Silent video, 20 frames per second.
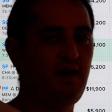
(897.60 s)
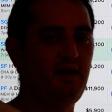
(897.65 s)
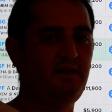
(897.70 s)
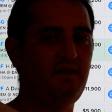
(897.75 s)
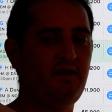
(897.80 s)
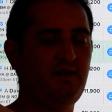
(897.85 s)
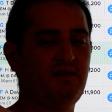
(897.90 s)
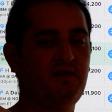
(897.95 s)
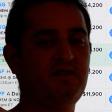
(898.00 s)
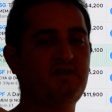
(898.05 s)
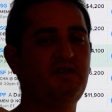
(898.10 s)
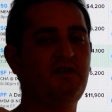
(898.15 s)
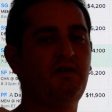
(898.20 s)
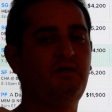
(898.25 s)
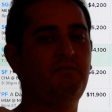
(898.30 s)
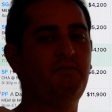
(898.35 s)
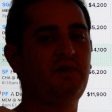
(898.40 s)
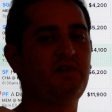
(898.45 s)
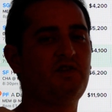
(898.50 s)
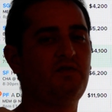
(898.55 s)
There isn't
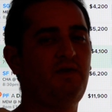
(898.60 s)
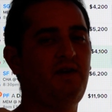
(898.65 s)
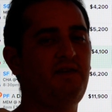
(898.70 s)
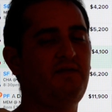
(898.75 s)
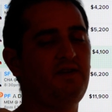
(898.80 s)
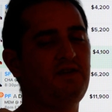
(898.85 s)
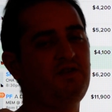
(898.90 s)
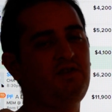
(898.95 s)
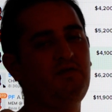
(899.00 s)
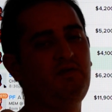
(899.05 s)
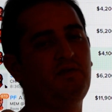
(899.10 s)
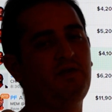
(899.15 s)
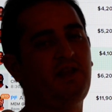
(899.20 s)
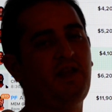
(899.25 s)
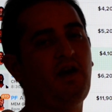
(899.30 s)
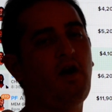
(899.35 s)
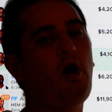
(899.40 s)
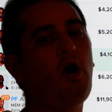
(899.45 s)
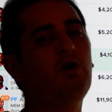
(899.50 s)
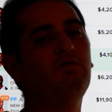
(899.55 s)
much way of it doing. They
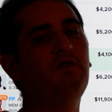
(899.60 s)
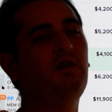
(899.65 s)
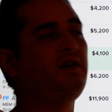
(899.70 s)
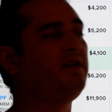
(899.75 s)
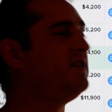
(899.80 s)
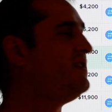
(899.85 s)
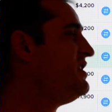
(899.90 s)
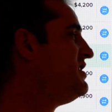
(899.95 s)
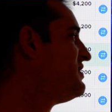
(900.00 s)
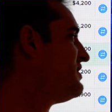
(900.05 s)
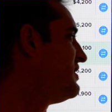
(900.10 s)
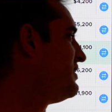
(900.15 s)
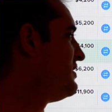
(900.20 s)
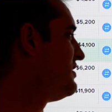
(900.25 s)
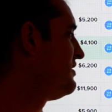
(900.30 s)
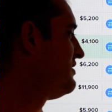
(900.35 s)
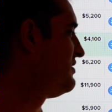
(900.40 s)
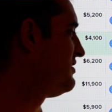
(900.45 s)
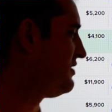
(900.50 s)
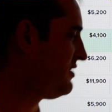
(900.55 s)
all look decent.
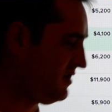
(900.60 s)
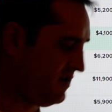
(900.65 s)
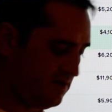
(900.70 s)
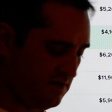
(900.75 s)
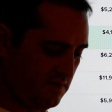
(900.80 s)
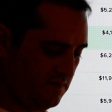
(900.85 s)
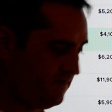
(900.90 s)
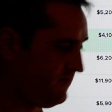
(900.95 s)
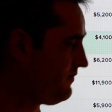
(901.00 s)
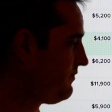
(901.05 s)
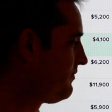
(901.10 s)
So,